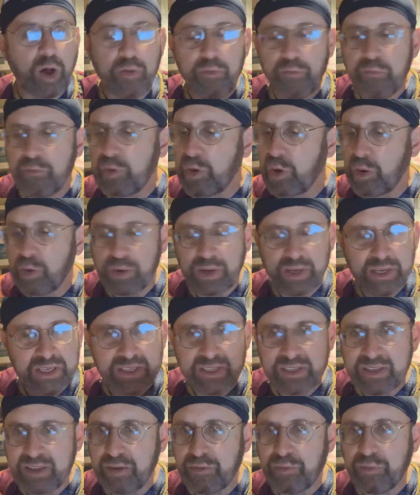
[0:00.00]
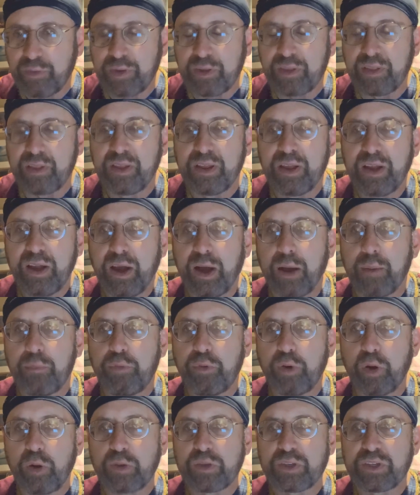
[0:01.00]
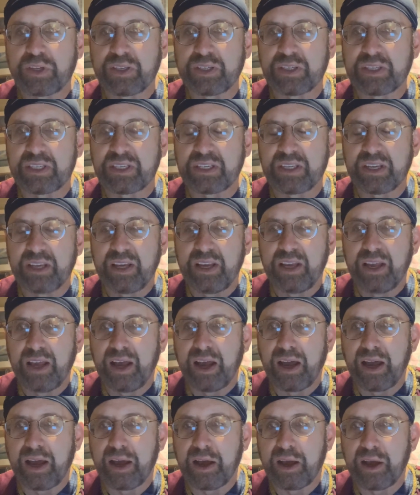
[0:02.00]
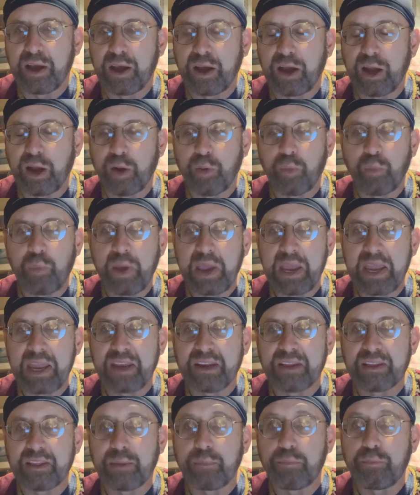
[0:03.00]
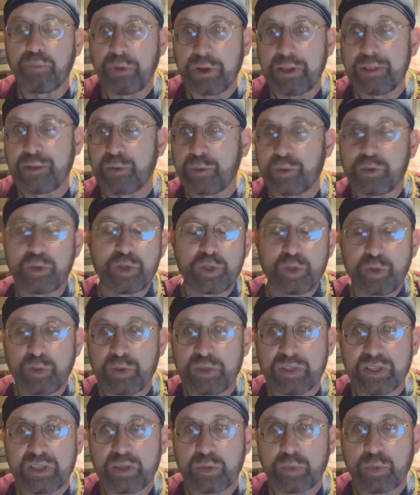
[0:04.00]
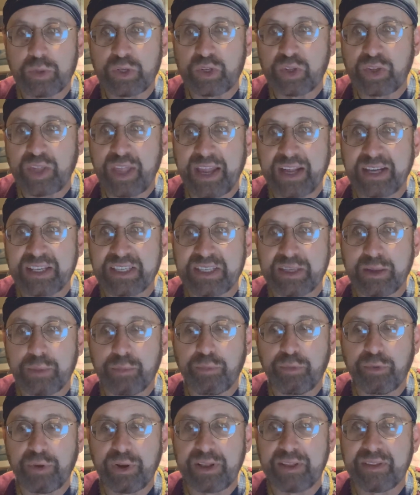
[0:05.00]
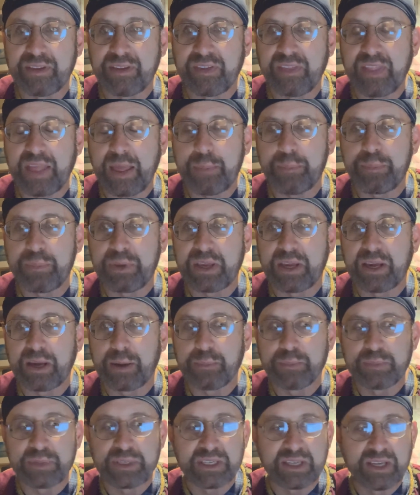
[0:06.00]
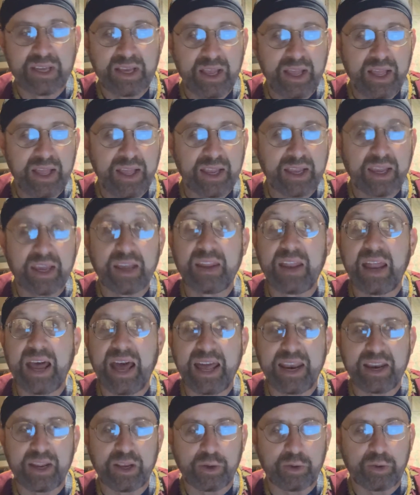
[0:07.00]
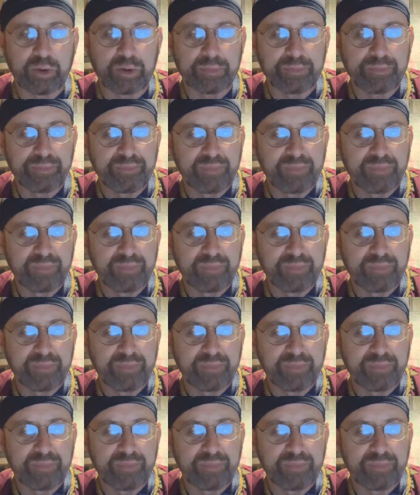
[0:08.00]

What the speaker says: various different approaches are weighed, and the printer chooses which text to print, and that becomes canonical.